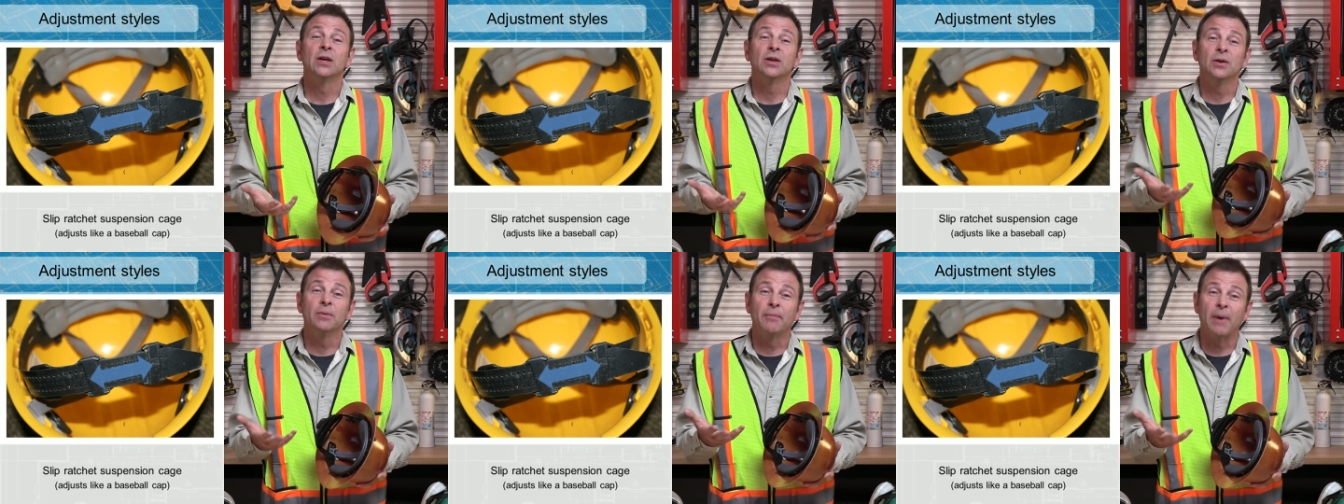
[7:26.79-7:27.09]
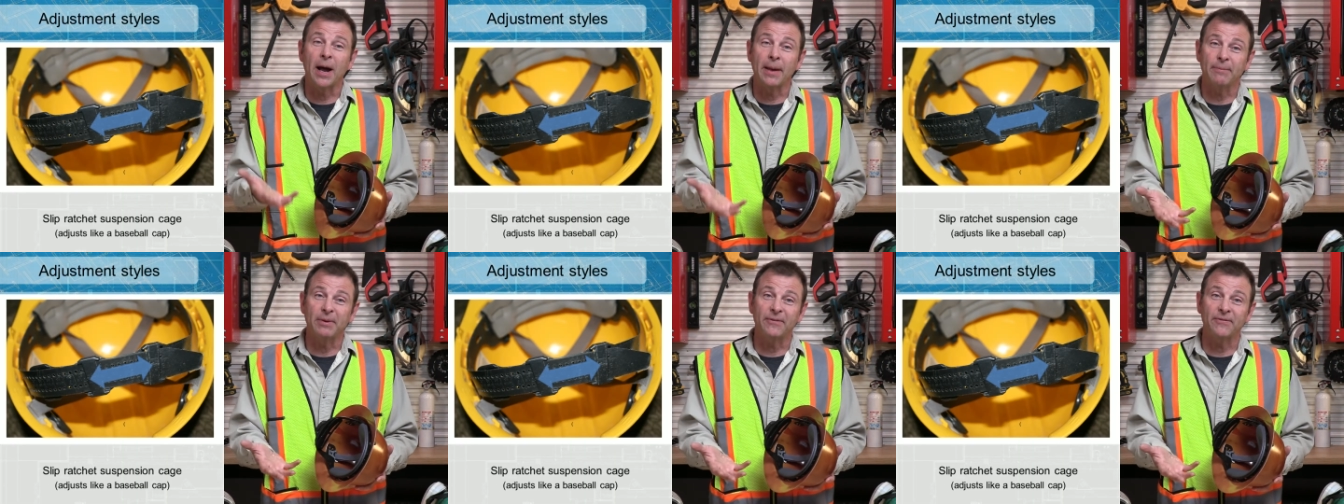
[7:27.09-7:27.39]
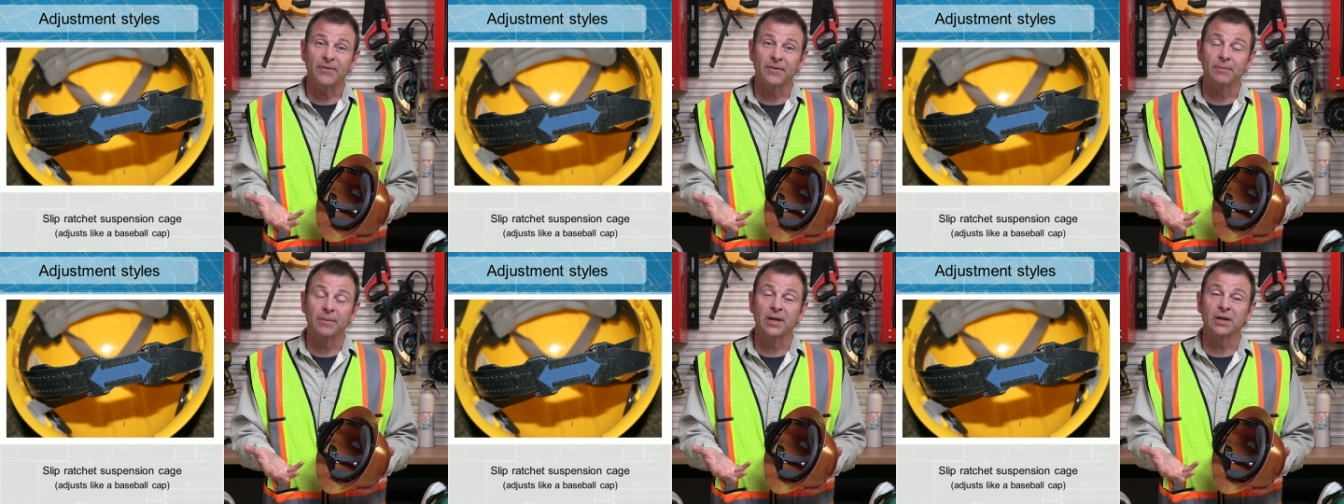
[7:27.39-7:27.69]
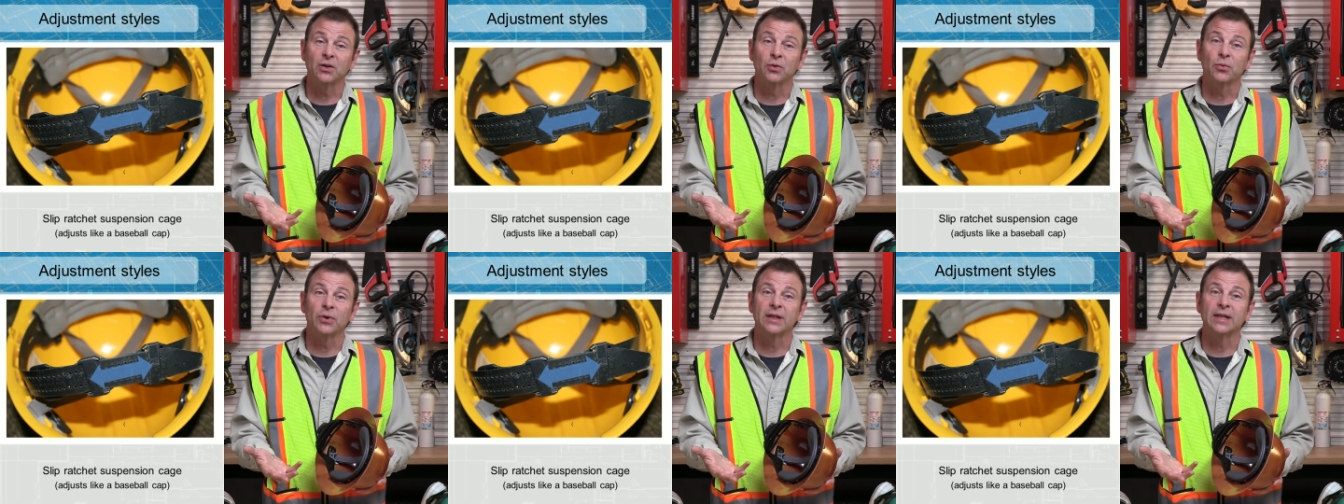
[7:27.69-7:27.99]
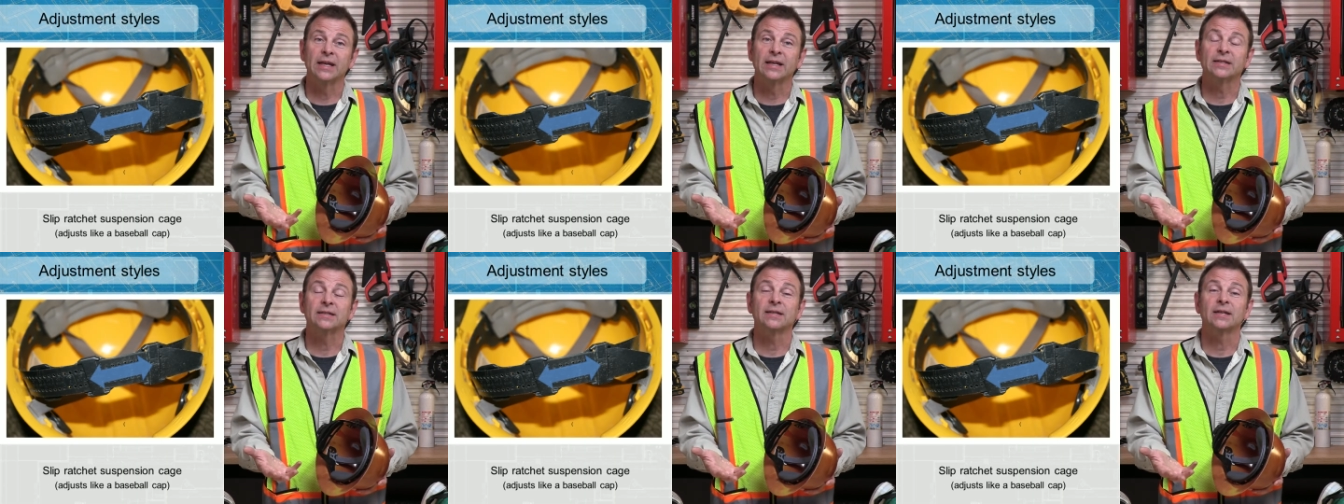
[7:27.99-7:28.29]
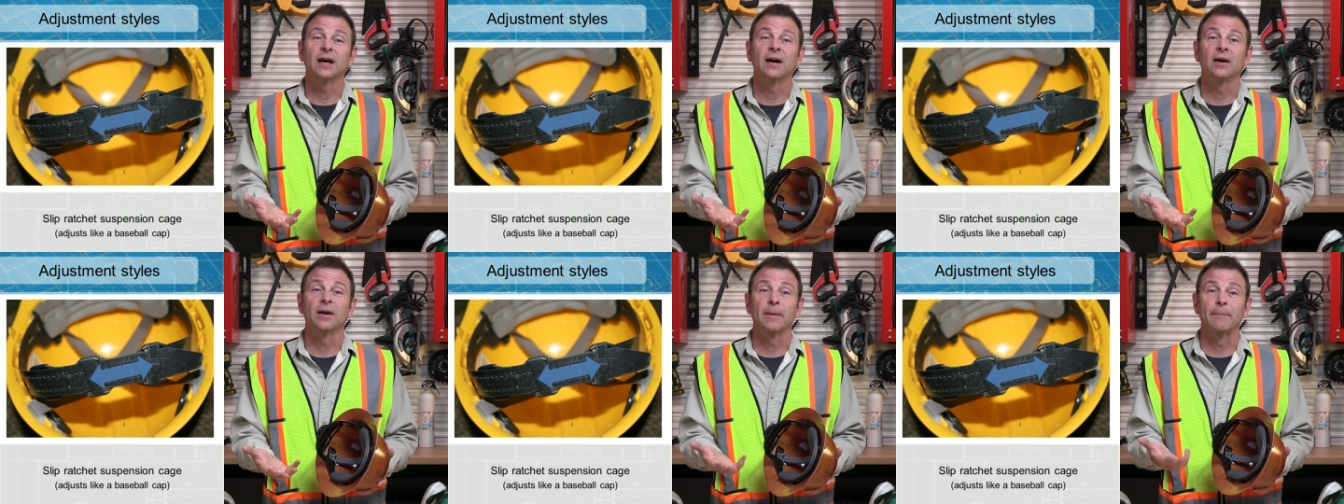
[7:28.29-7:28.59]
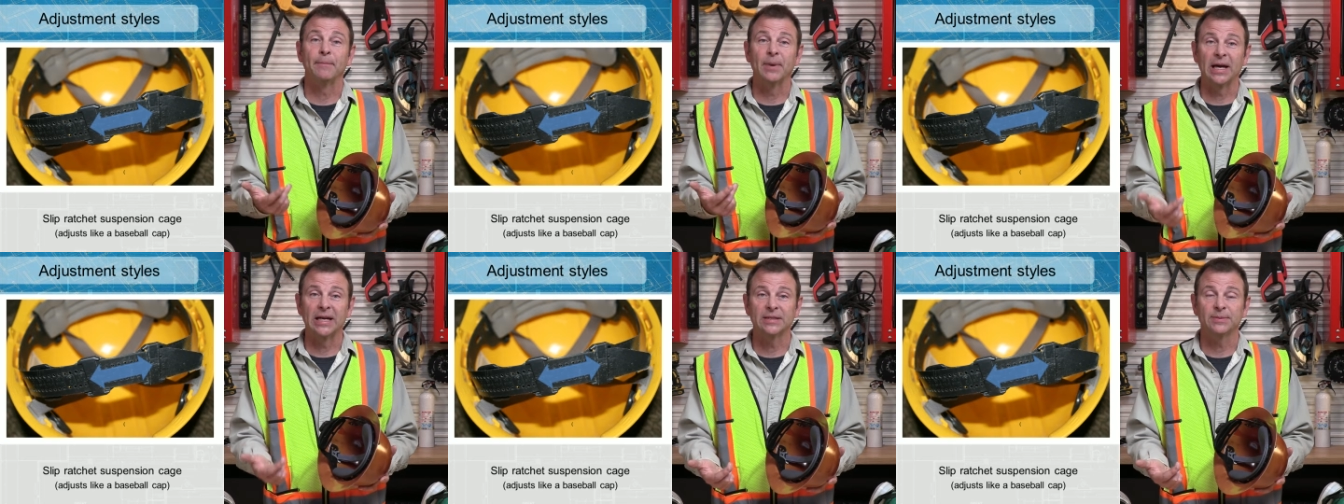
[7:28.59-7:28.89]
You might be familiar with this on a
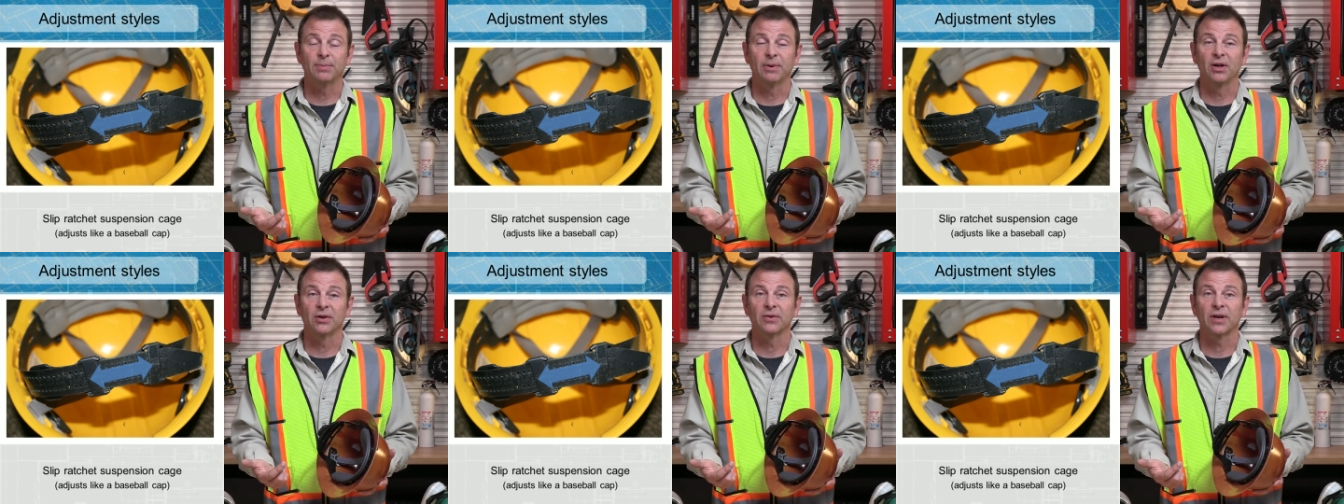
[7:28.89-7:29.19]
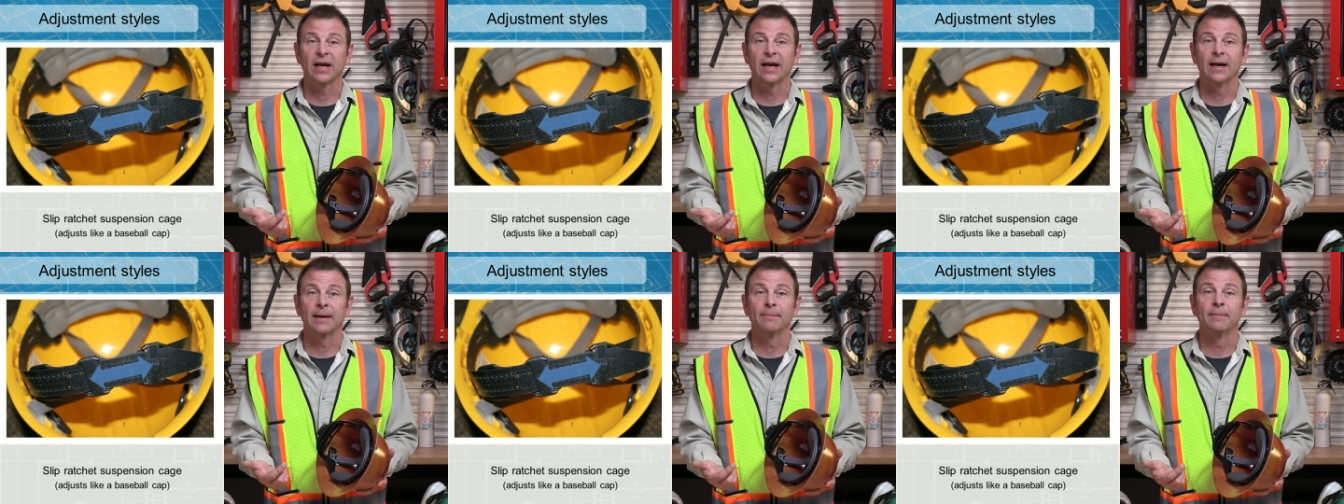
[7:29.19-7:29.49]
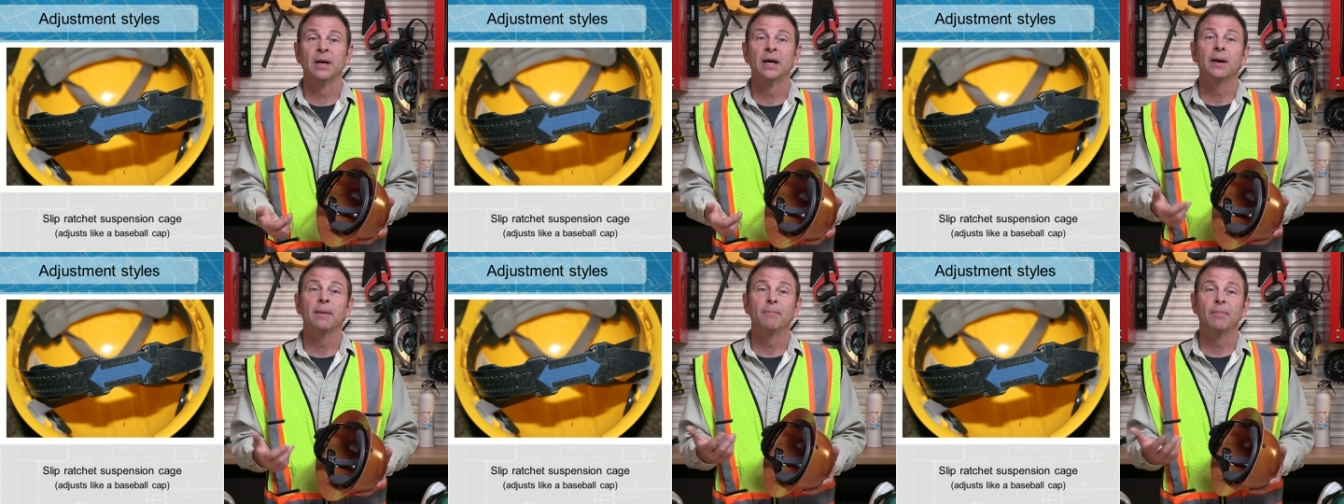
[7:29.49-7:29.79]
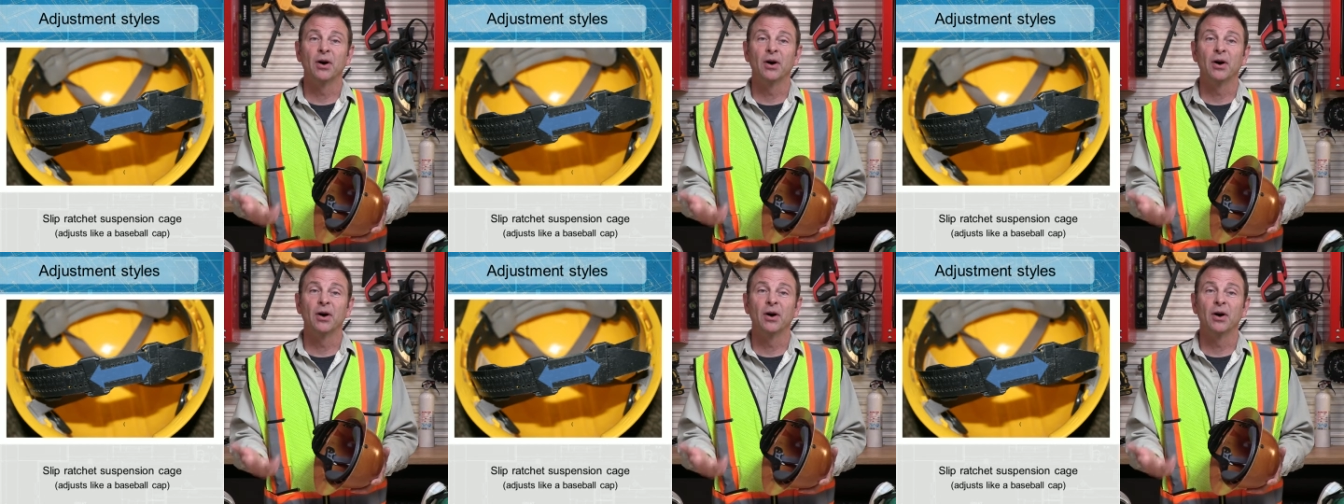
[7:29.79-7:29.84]
baseball cap.